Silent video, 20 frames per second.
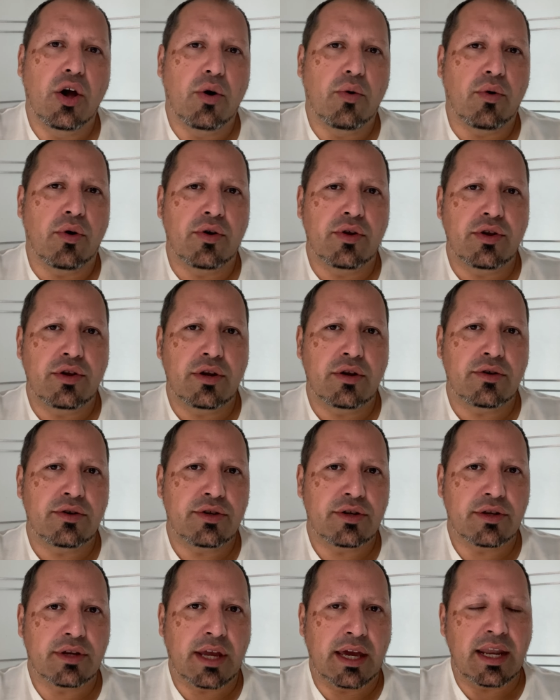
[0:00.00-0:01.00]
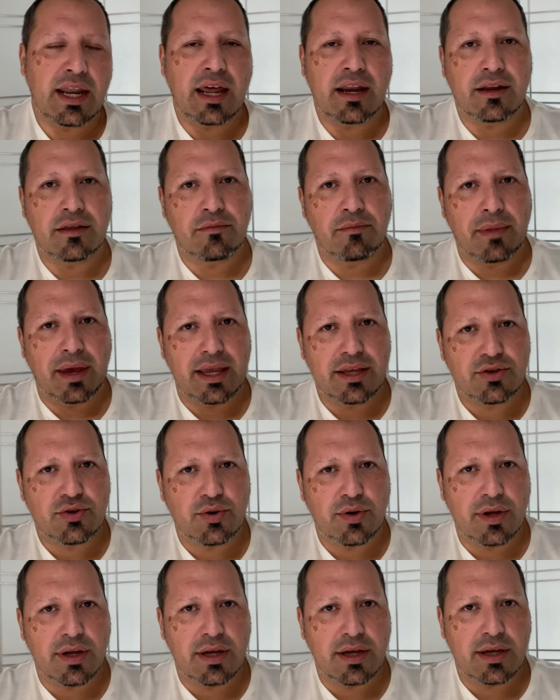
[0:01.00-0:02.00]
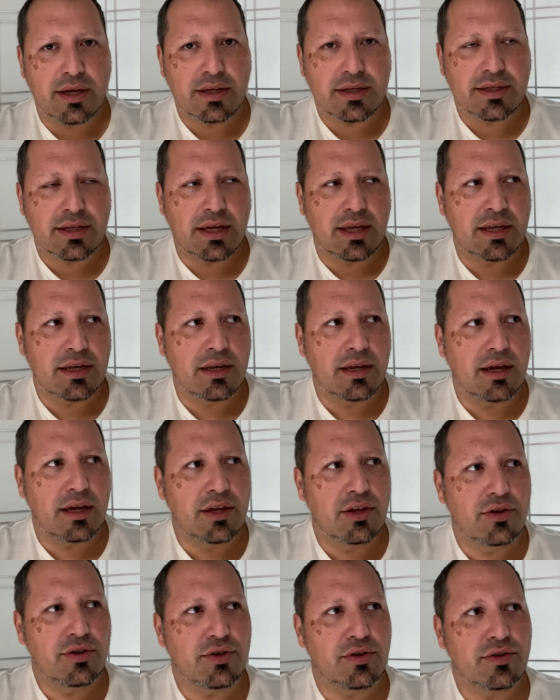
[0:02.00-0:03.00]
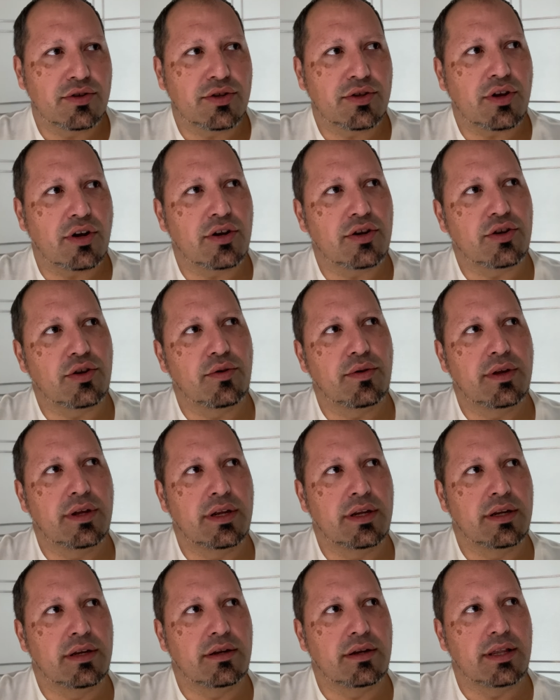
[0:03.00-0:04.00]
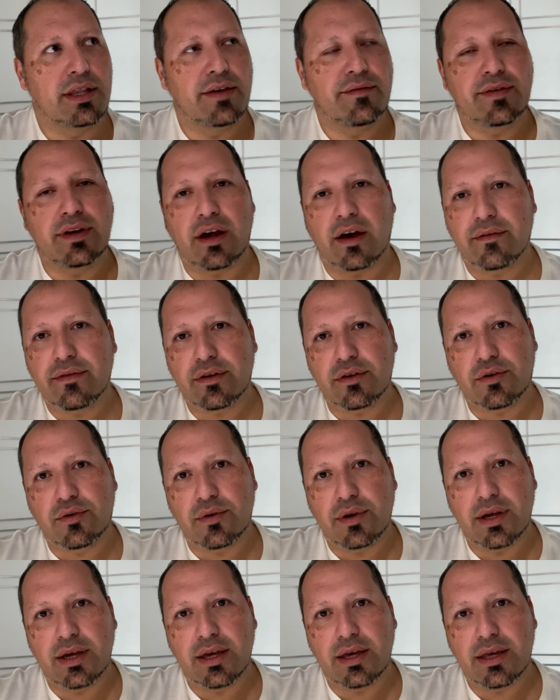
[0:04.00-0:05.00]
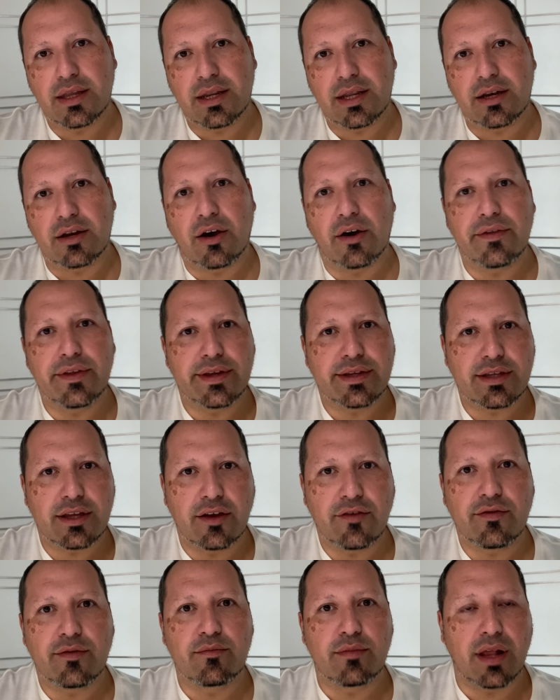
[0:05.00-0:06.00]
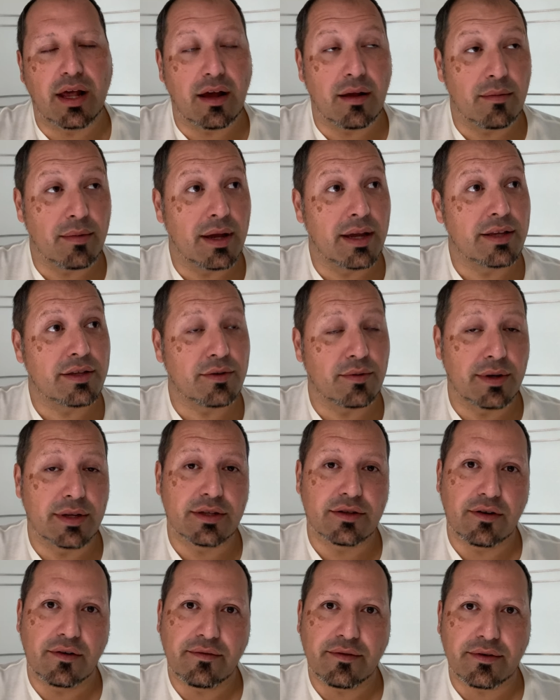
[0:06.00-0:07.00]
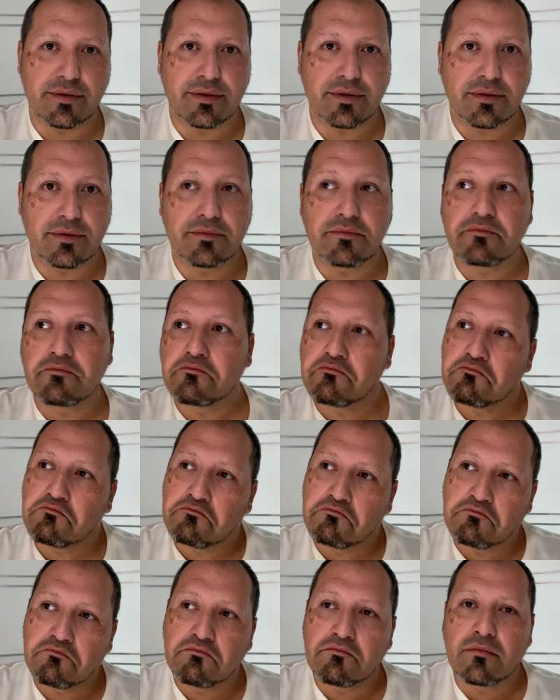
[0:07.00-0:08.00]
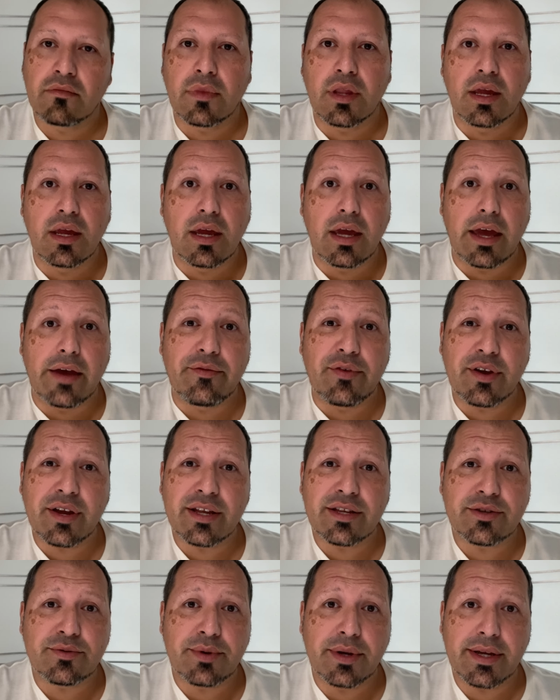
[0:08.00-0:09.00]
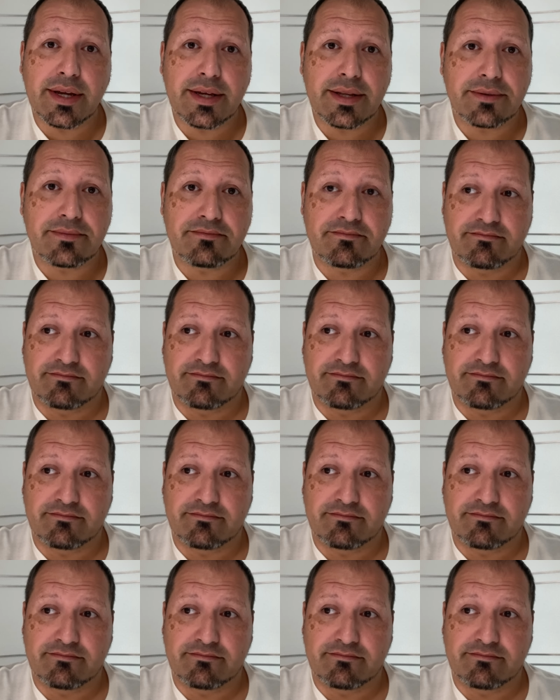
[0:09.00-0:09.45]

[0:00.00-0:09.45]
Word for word: "Well, you know, you should get out of the matrix and you should start doing living off the grid and all this stuff and blah blah, blah and so on and so forth." If you can swing it,